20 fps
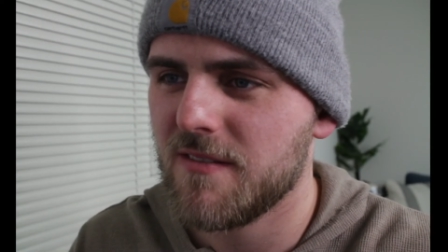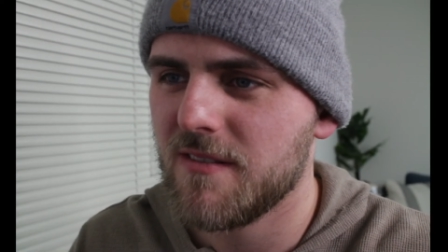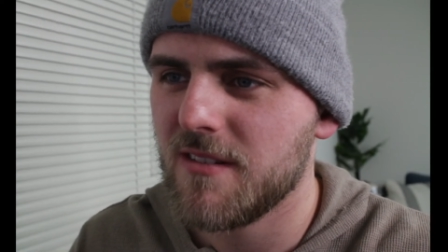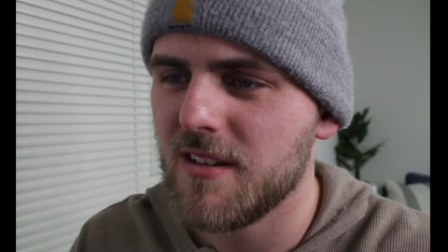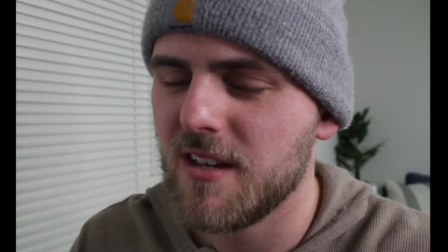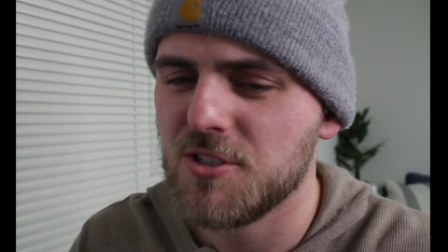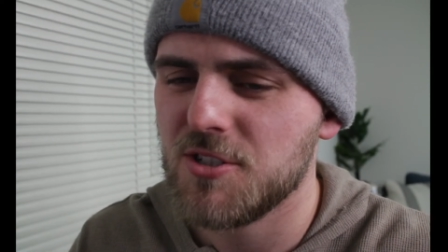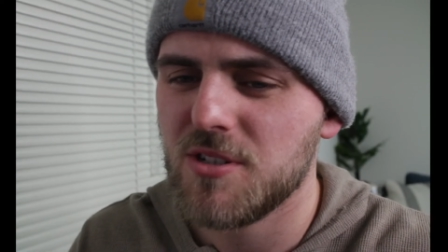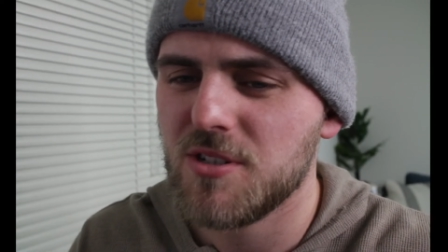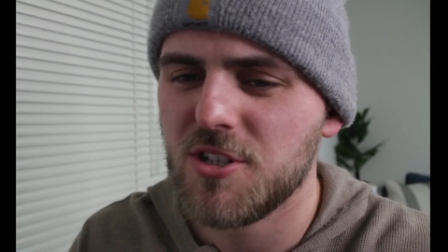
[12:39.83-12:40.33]

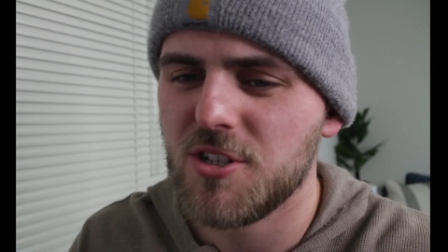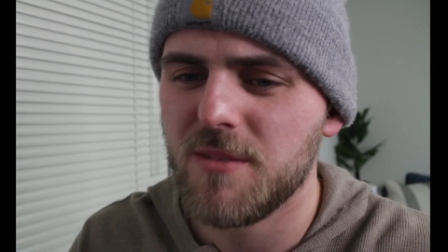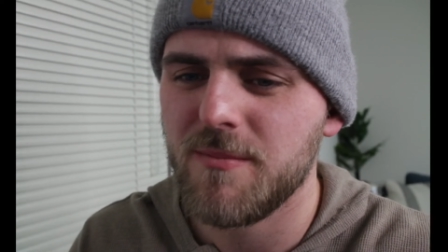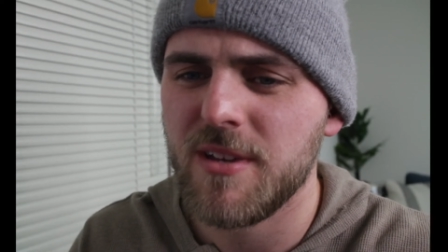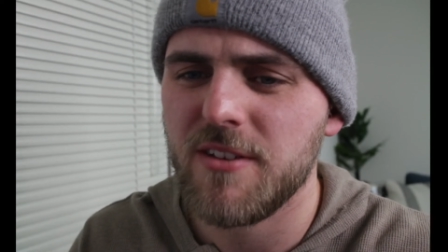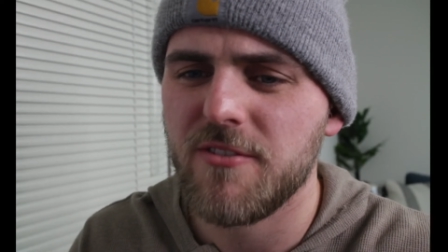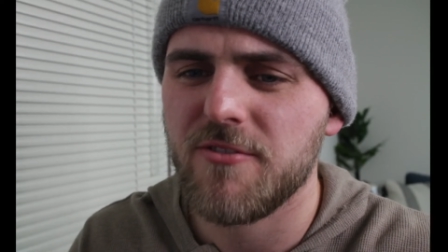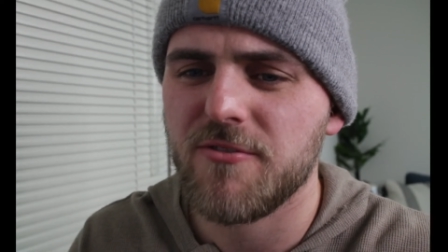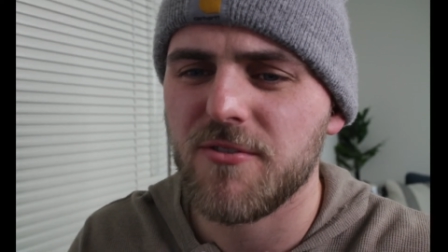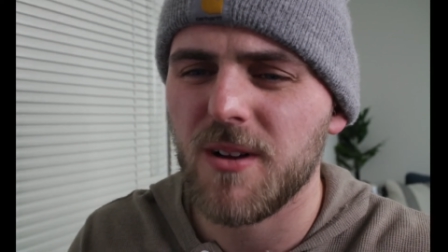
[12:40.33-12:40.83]
a
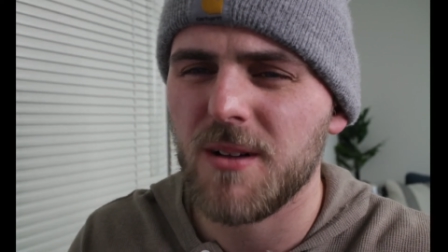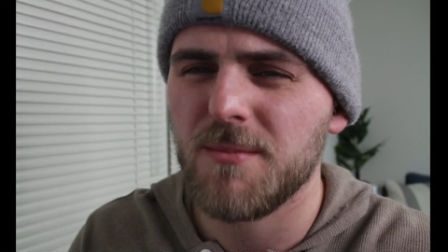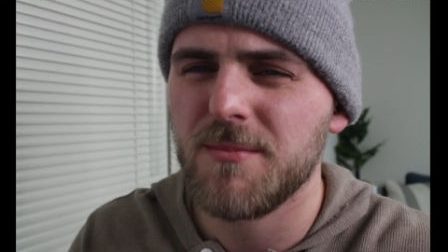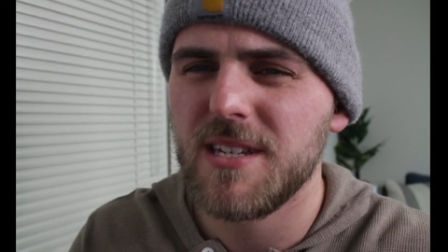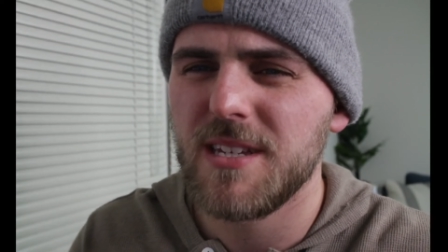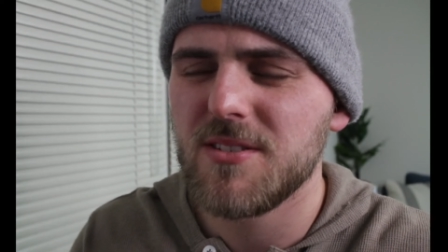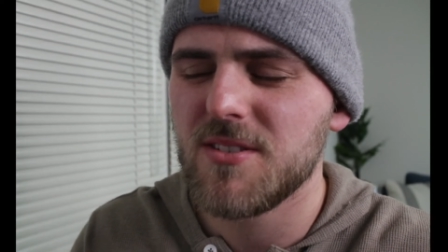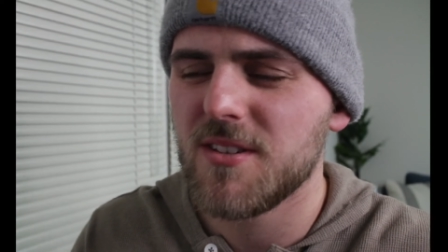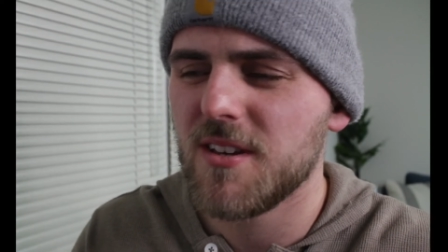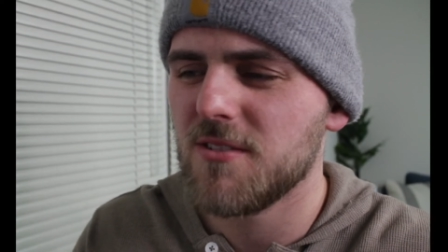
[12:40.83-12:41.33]
shipment from
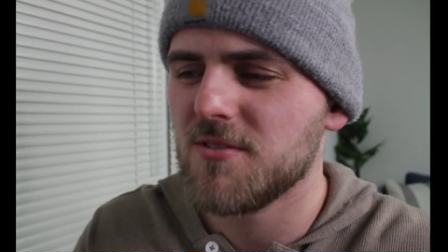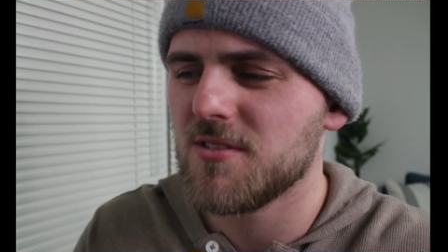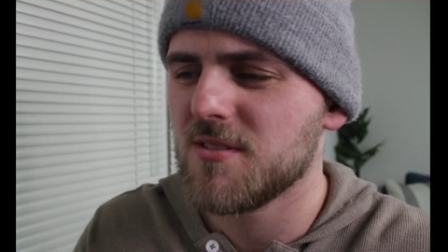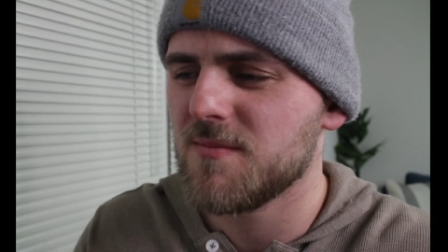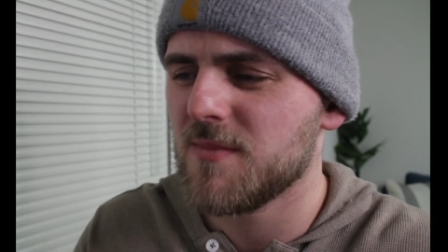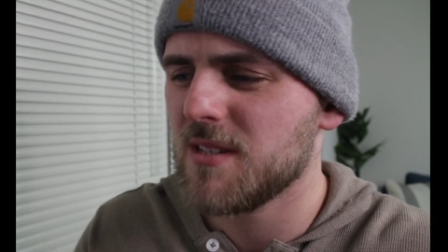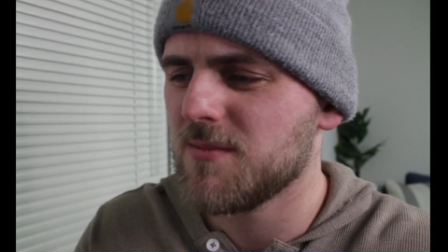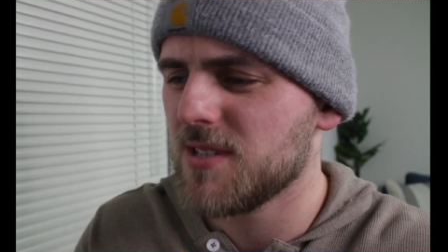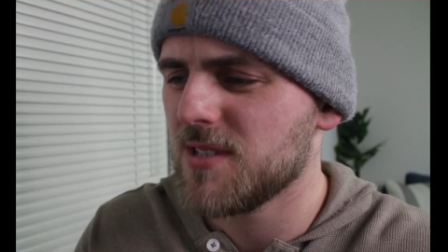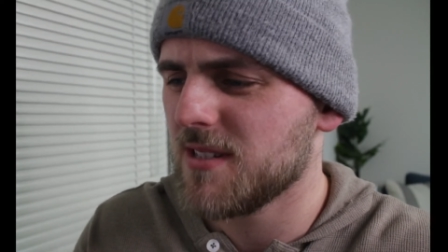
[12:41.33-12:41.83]
East Coast,
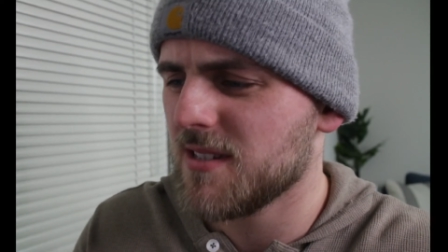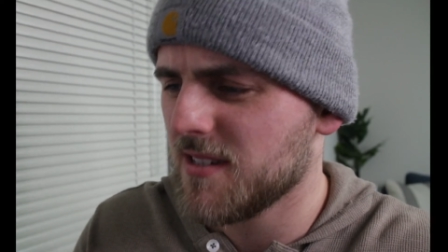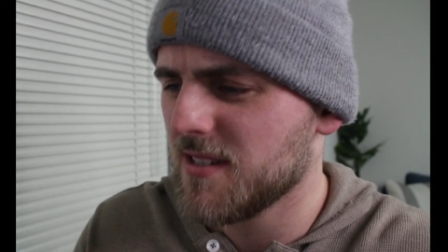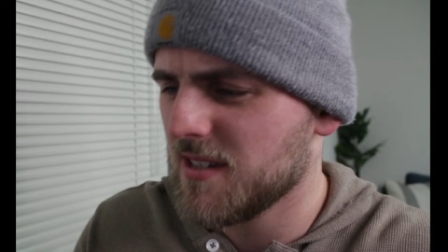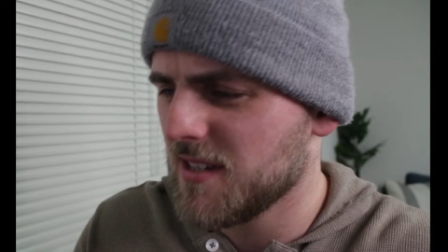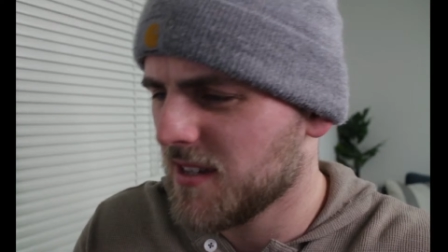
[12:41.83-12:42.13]
maybe.